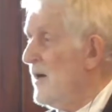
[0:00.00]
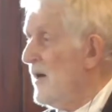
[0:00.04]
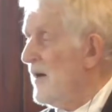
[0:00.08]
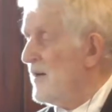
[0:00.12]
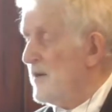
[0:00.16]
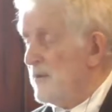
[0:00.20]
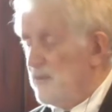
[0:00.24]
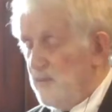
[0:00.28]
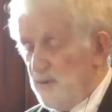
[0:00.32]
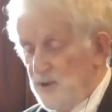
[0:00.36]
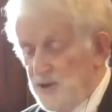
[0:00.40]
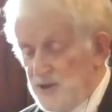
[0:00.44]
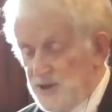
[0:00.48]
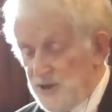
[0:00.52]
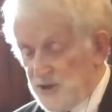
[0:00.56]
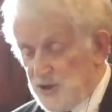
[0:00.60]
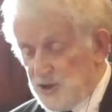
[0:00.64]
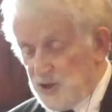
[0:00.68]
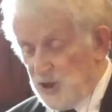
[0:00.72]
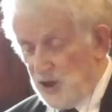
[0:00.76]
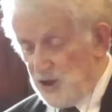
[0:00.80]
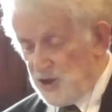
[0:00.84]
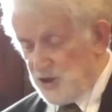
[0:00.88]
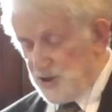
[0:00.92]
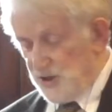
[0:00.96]
And the music
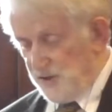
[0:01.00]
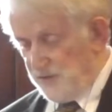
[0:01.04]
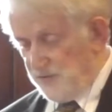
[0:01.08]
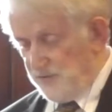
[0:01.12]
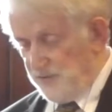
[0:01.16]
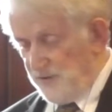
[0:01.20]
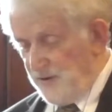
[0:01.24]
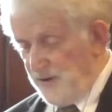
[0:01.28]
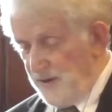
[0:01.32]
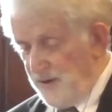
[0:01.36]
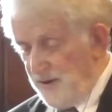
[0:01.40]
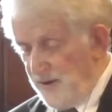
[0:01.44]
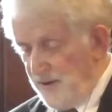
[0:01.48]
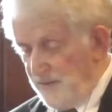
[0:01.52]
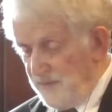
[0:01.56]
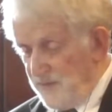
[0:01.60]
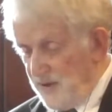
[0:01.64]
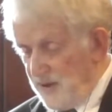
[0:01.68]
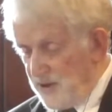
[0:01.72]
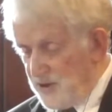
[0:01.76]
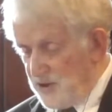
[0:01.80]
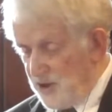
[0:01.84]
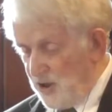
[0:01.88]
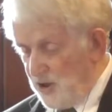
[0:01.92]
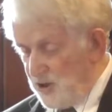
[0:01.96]
Joseph
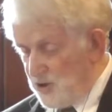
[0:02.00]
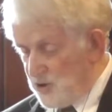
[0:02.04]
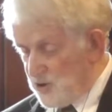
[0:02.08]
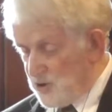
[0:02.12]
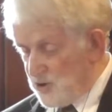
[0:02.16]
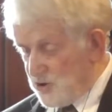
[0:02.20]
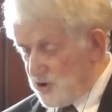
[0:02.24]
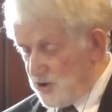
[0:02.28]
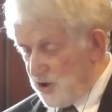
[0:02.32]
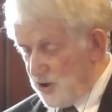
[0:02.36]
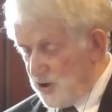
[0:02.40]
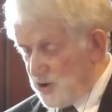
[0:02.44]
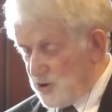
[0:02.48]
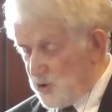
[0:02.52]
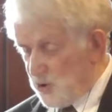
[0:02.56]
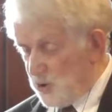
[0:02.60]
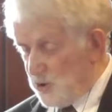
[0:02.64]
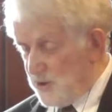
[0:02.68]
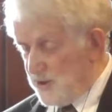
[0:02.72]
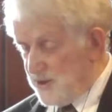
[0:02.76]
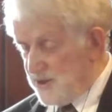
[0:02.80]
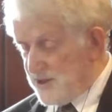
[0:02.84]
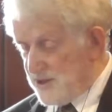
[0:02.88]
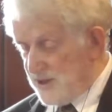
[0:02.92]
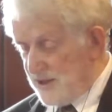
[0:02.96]
shows all
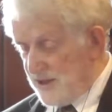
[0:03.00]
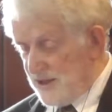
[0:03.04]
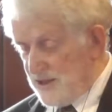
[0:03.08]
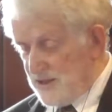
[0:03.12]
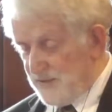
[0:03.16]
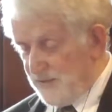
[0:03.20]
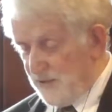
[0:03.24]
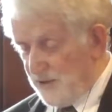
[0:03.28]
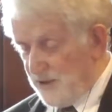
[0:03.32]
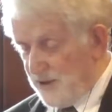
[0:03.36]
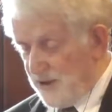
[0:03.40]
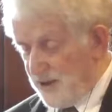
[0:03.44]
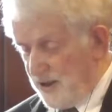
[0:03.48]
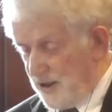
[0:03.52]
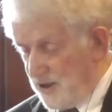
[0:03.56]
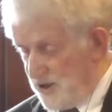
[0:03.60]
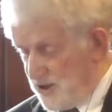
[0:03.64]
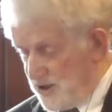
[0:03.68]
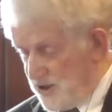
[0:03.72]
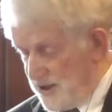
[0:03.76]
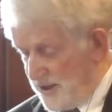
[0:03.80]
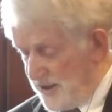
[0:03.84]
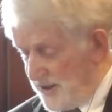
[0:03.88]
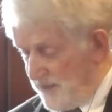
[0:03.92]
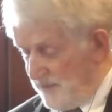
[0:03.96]
these scenes very
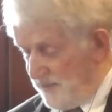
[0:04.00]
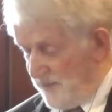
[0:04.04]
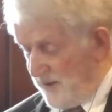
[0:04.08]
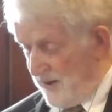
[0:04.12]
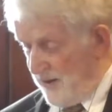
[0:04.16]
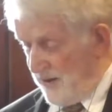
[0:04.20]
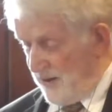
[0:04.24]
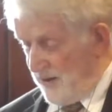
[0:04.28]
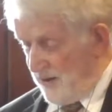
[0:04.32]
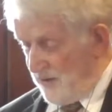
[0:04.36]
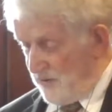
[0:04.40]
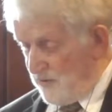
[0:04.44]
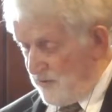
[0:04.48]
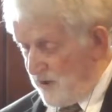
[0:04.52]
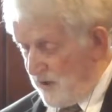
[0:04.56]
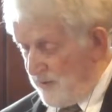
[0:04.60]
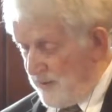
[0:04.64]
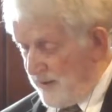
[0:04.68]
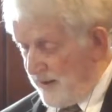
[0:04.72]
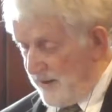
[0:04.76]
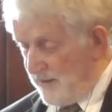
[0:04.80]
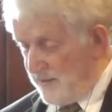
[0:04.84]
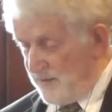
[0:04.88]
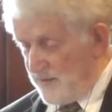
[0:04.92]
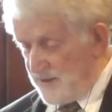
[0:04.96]
closely,
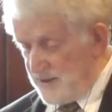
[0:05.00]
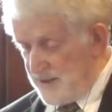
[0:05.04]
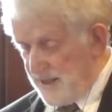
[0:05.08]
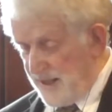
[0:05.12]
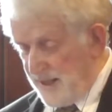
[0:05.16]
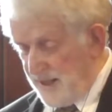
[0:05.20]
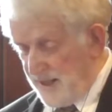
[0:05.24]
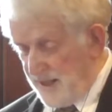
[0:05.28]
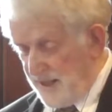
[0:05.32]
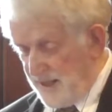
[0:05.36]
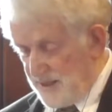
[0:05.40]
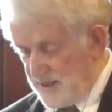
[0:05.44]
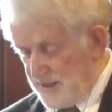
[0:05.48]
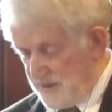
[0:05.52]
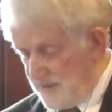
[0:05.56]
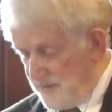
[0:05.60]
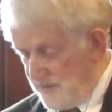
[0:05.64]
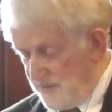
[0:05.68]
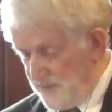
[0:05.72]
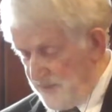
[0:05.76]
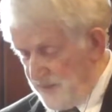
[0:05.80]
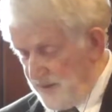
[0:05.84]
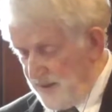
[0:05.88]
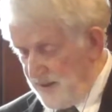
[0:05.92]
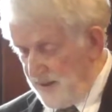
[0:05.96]
rubbing in the sarcasm.